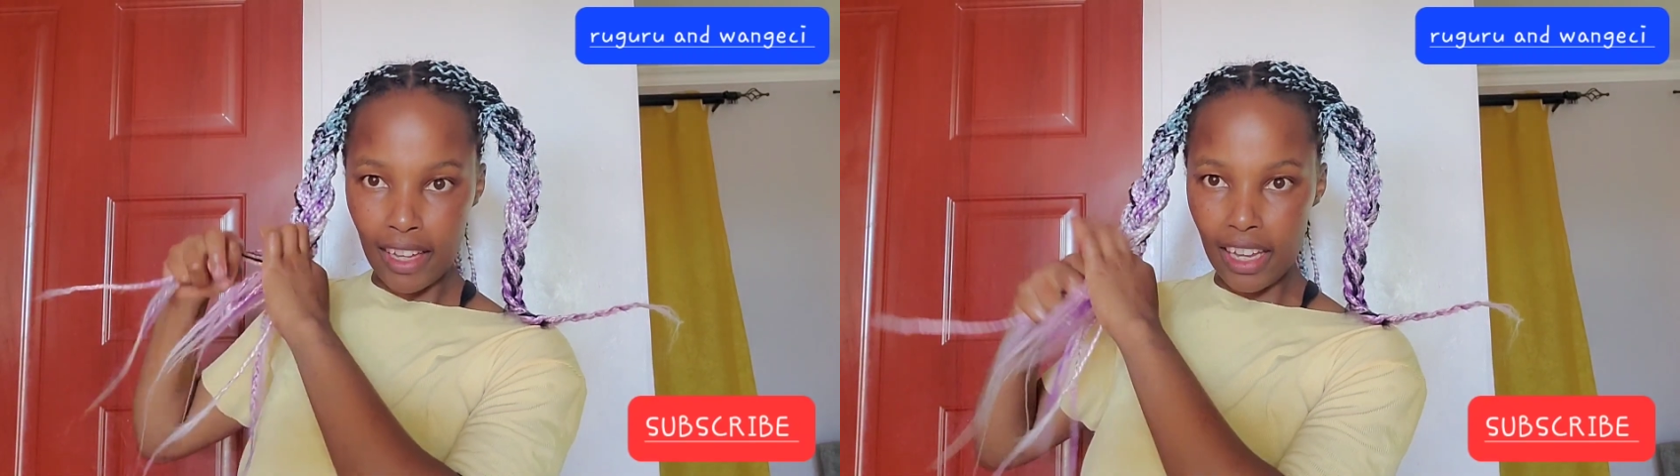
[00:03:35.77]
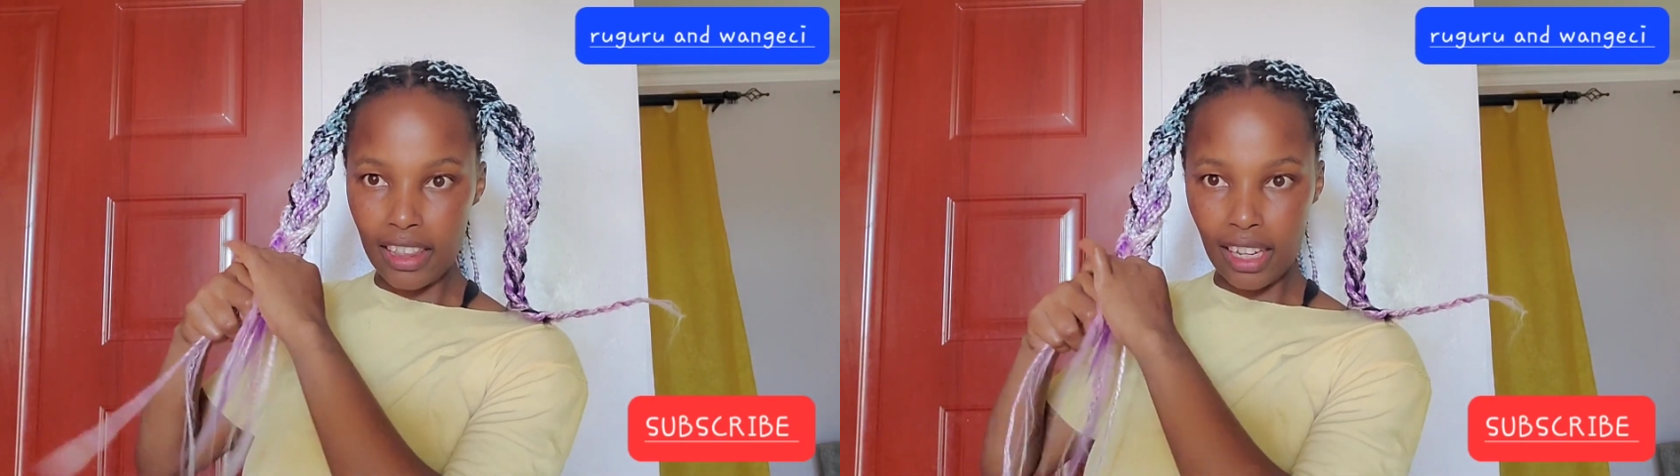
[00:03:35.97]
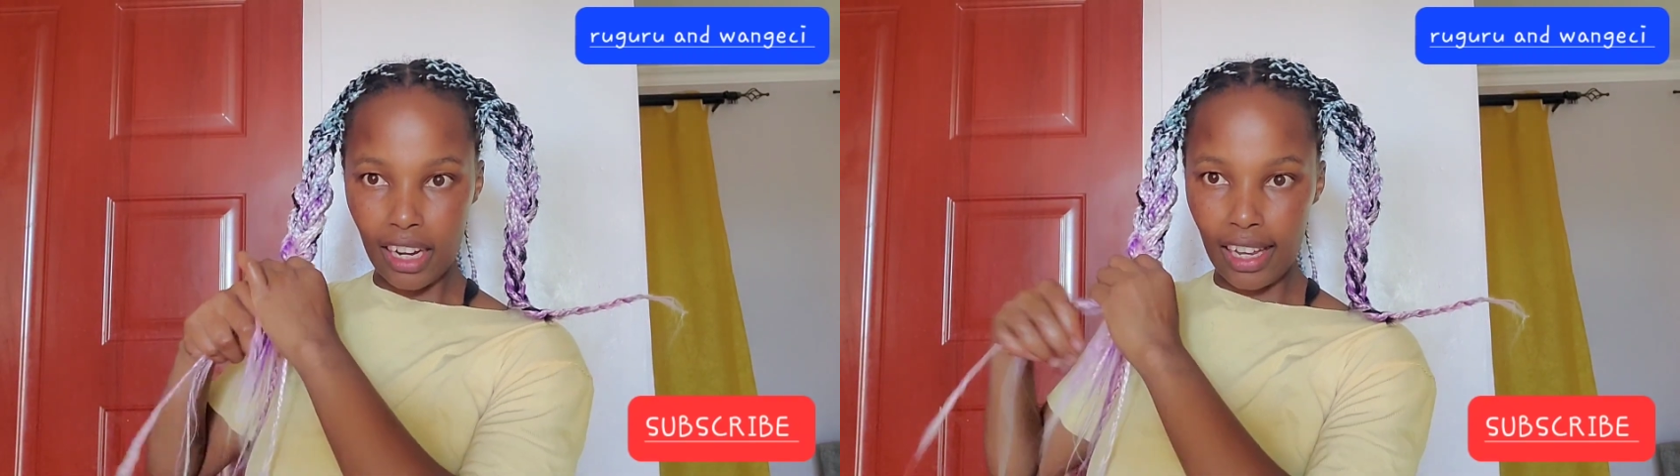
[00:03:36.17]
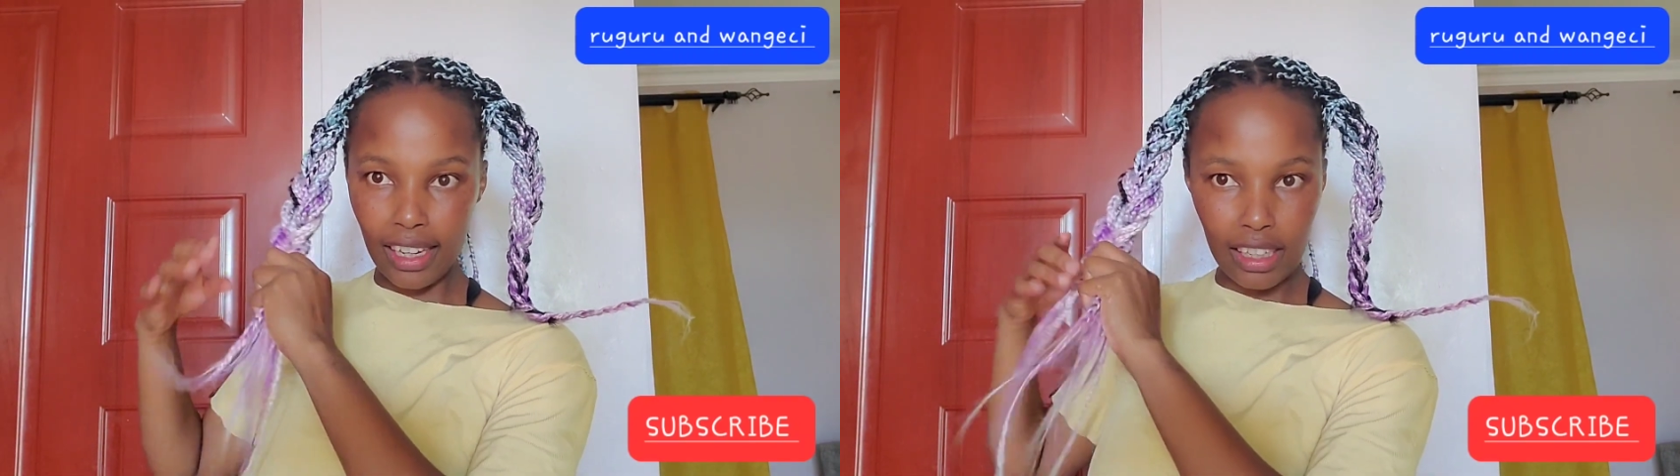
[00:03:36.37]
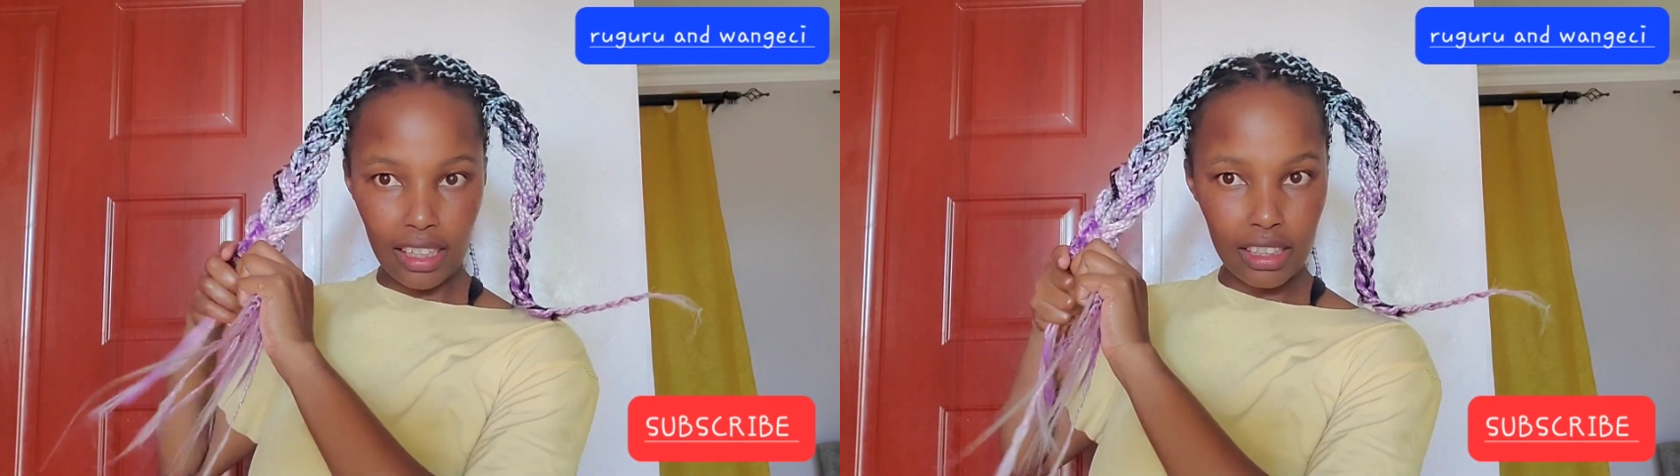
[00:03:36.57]
And the
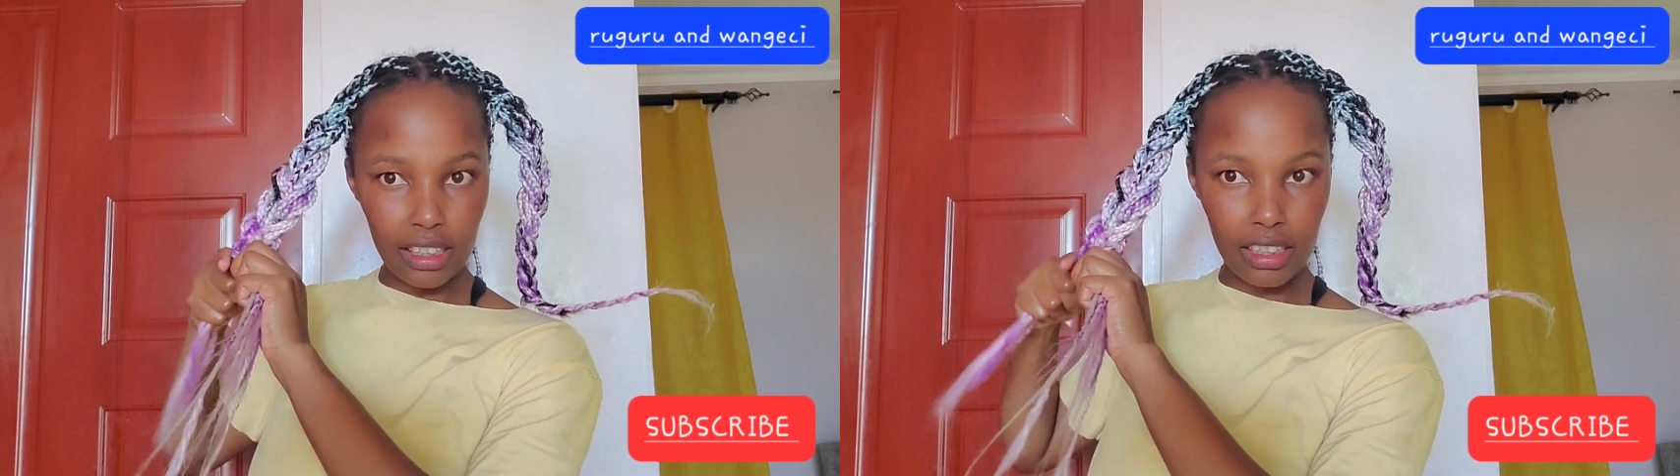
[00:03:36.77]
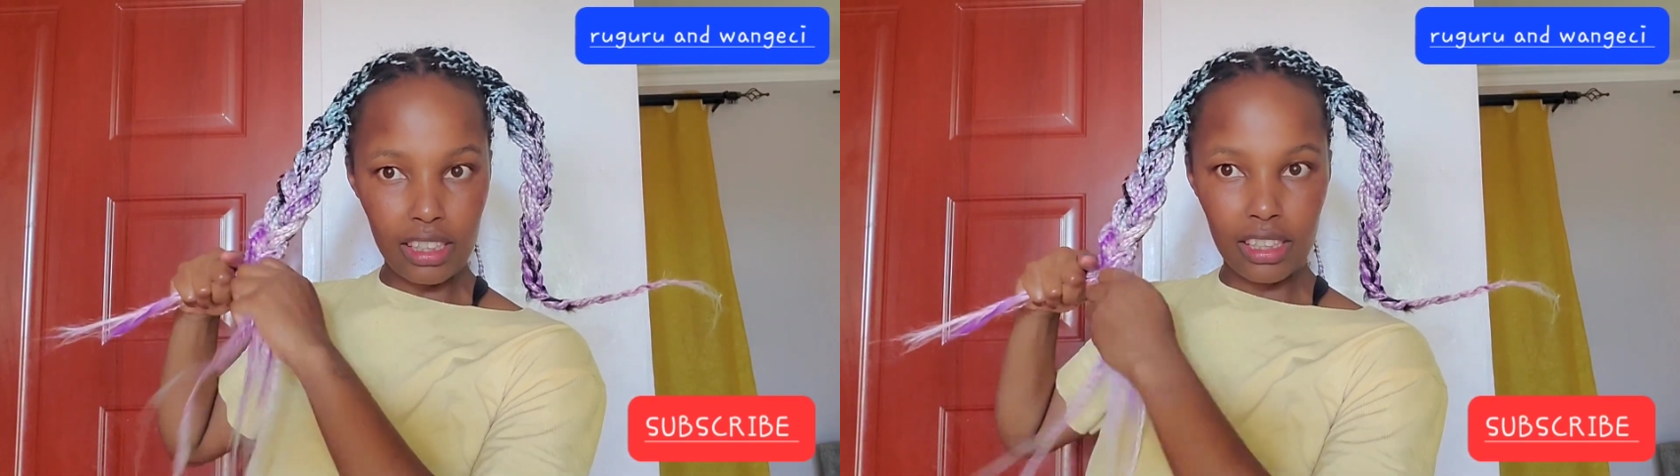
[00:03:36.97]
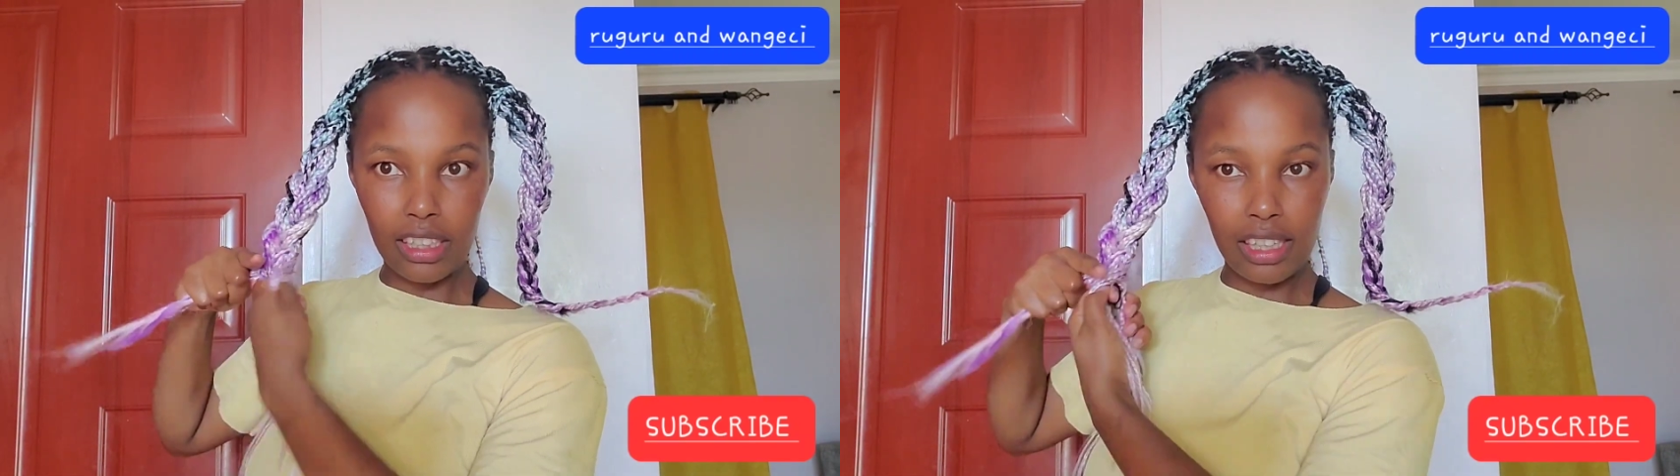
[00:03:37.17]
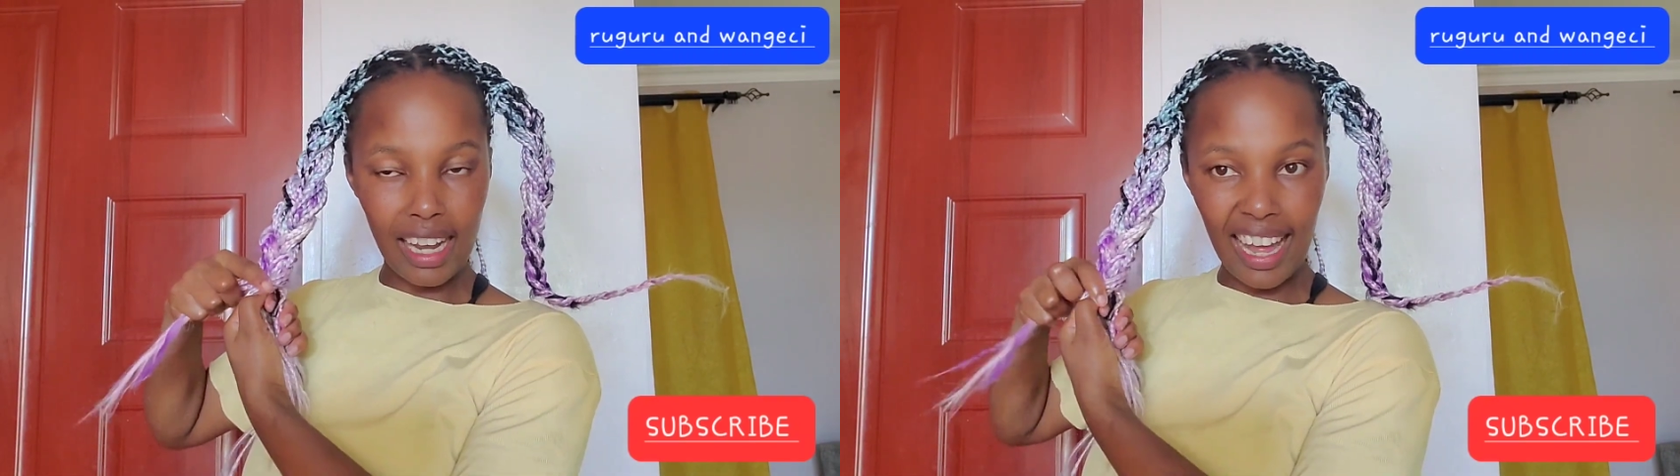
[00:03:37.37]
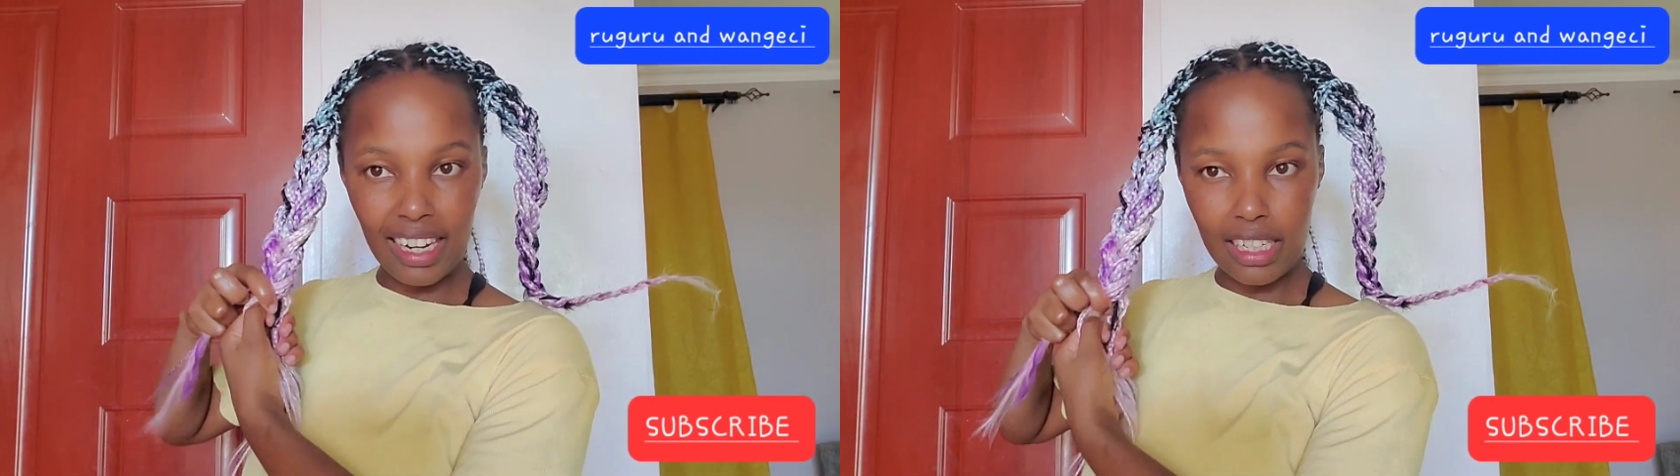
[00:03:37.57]

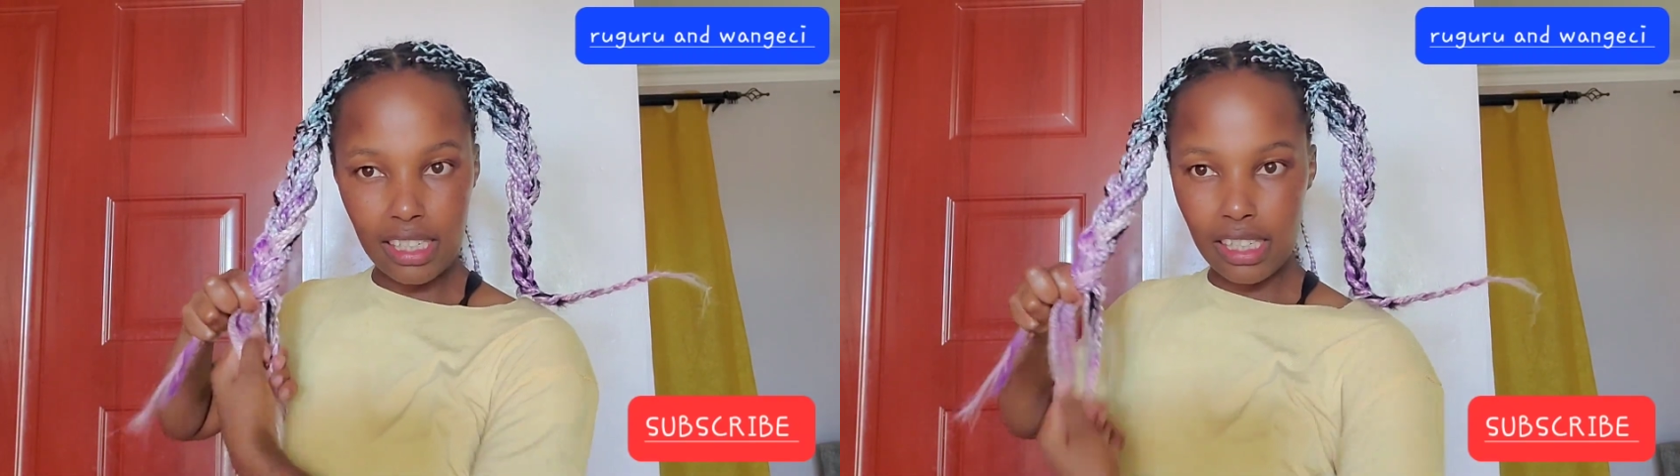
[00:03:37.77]
colors